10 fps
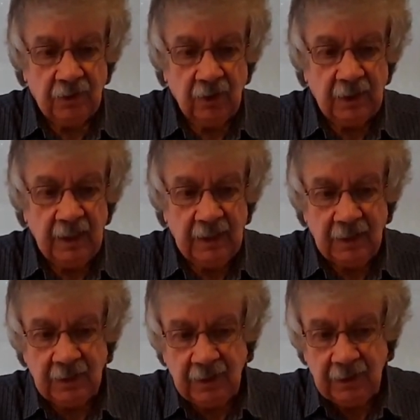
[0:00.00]
drug
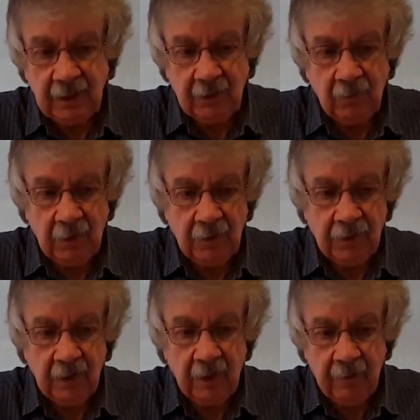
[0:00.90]
dealers that deal with
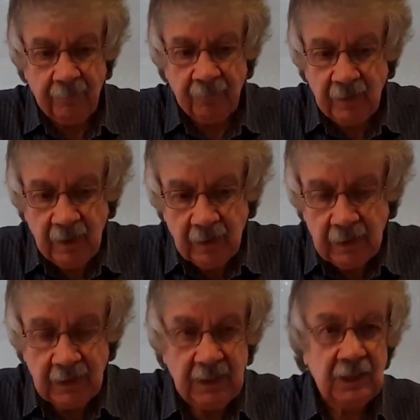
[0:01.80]
the
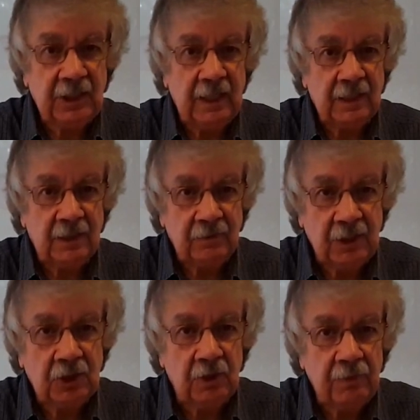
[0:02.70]
logistics of
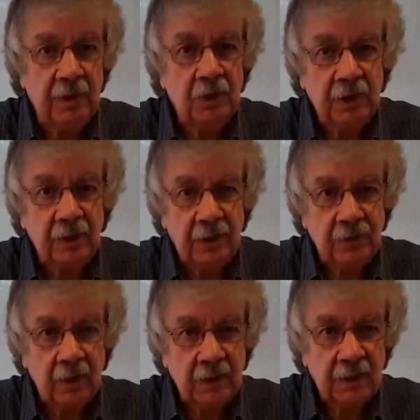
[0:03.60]
distribution of the
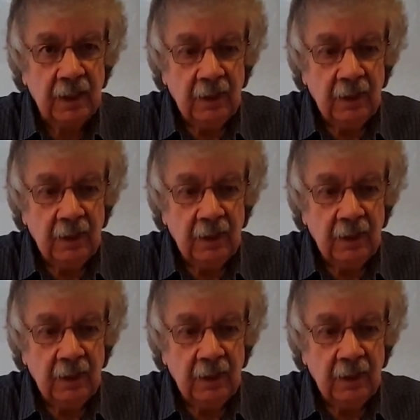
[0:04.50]
drugs.